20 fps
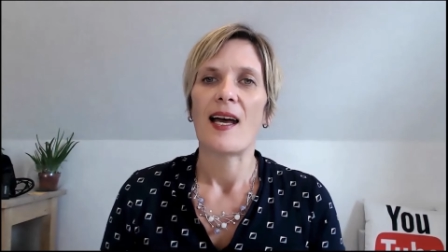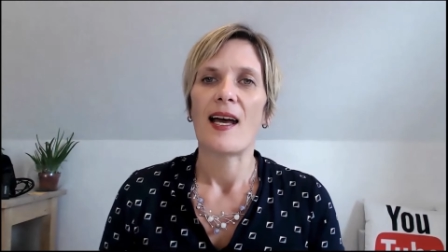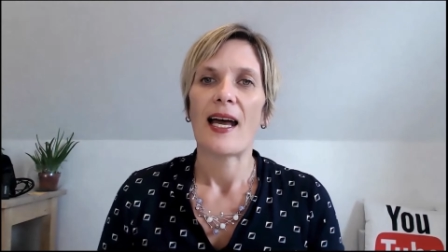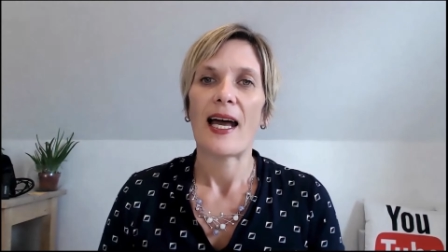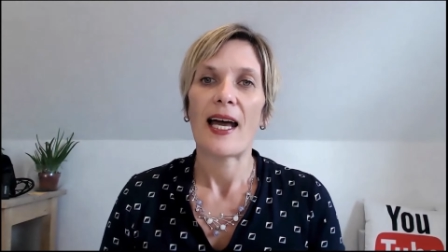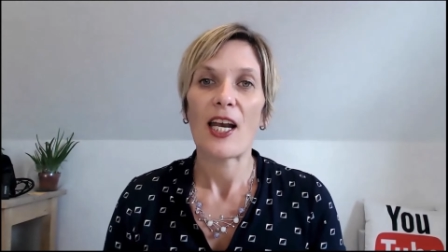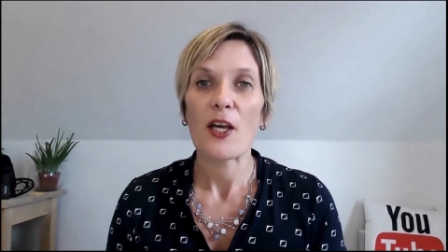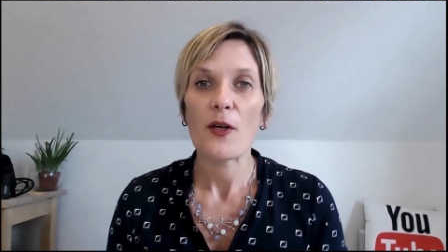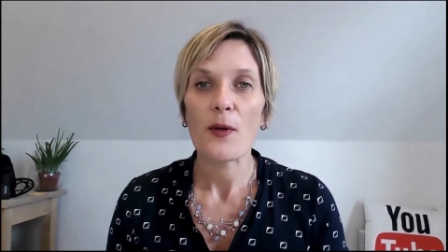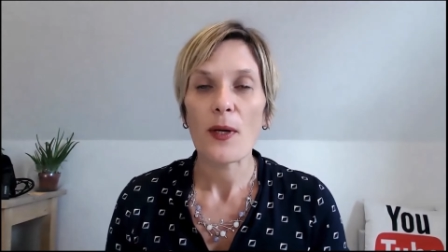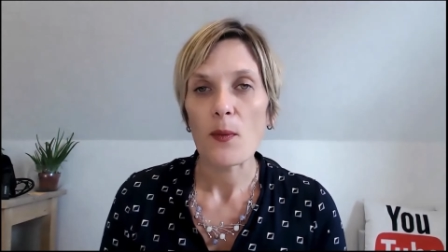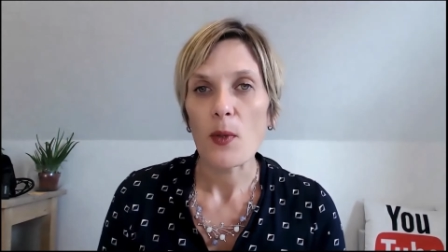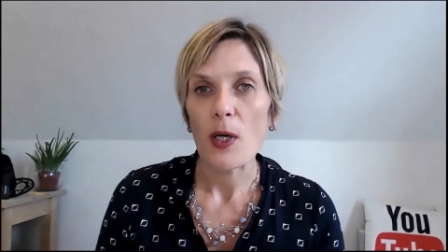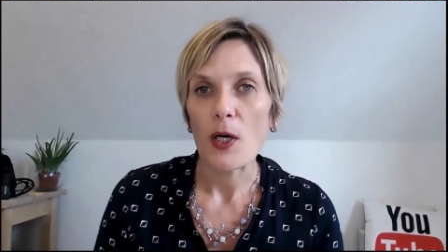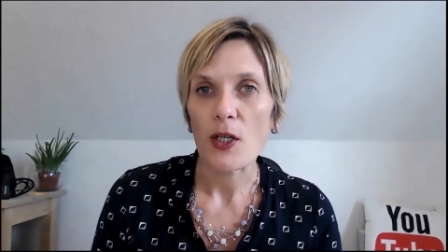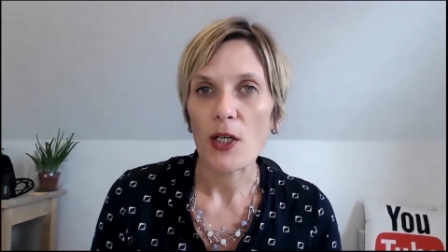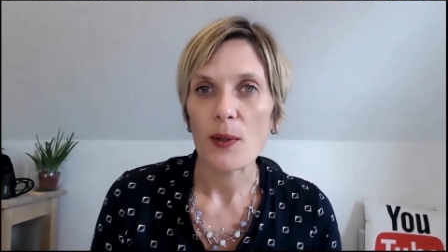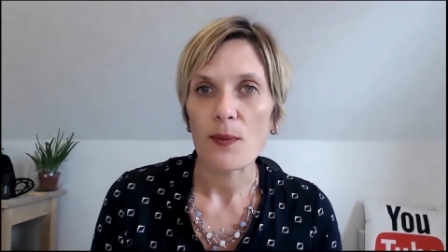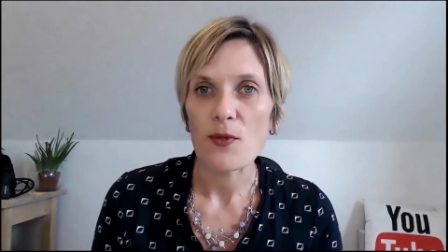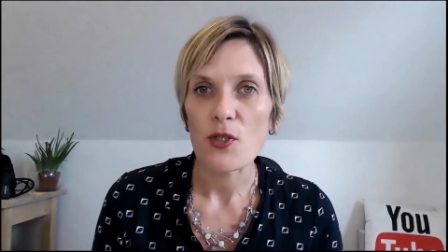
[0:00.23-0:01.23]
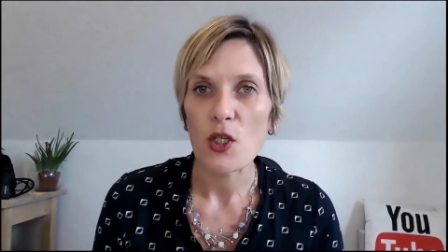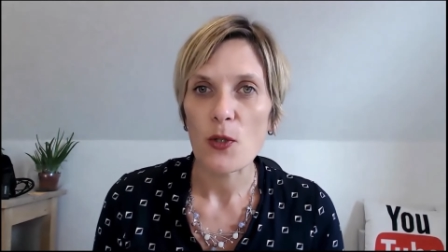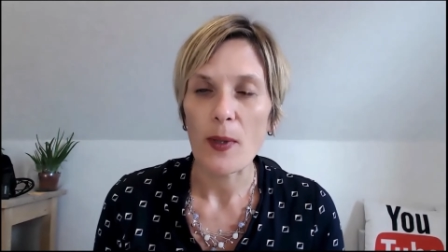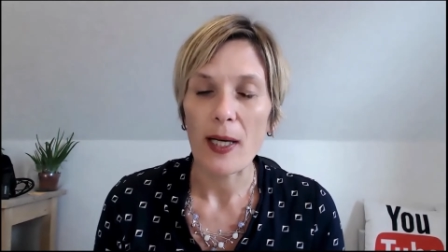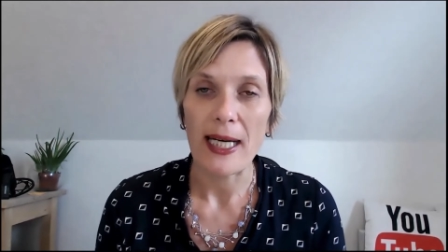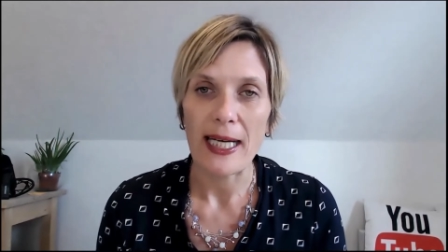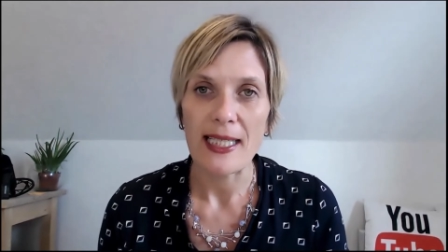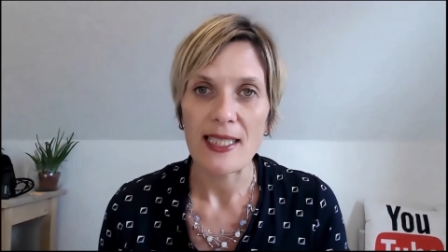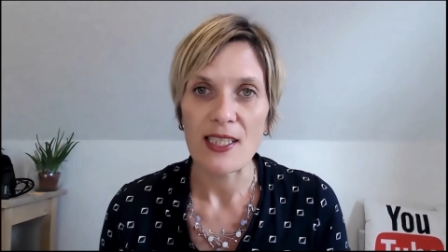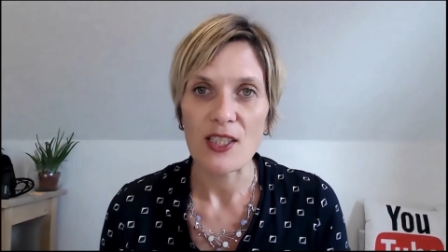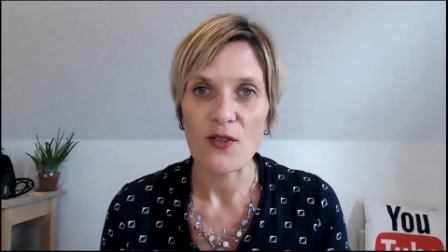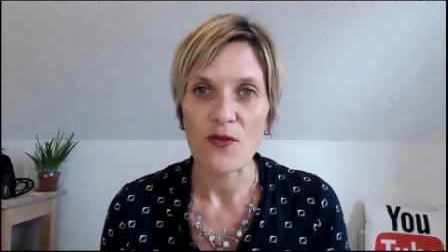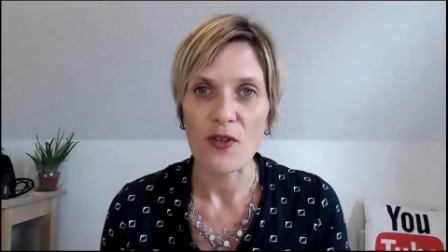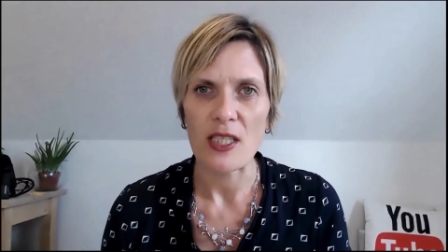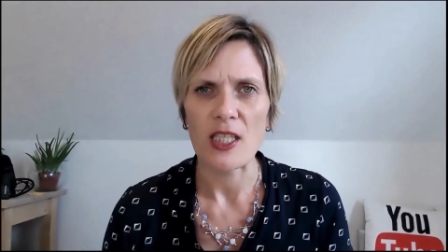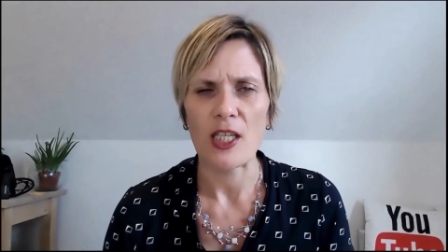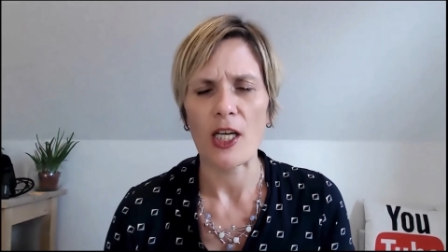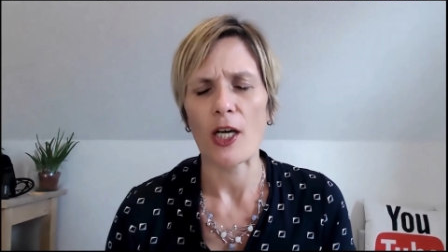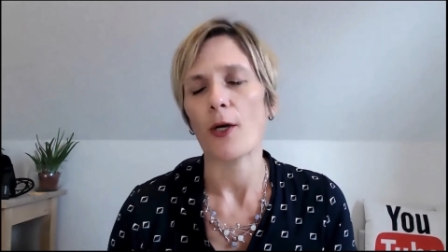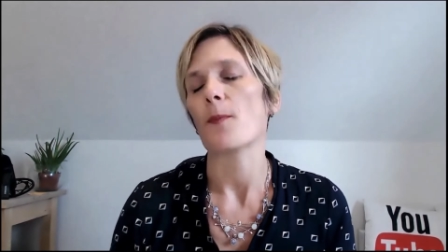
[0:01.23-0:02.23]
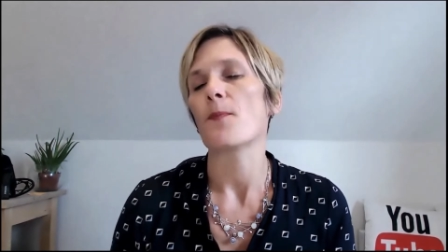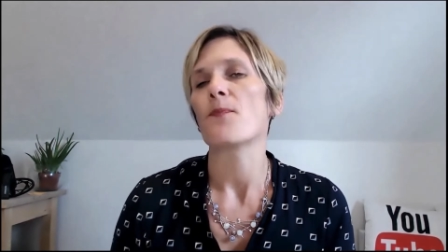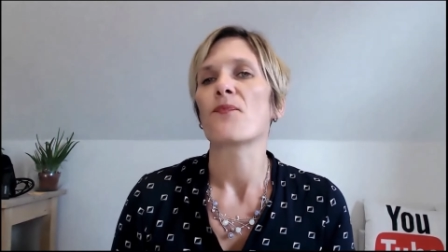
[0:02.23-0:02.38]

Hello and welcome to my latest video.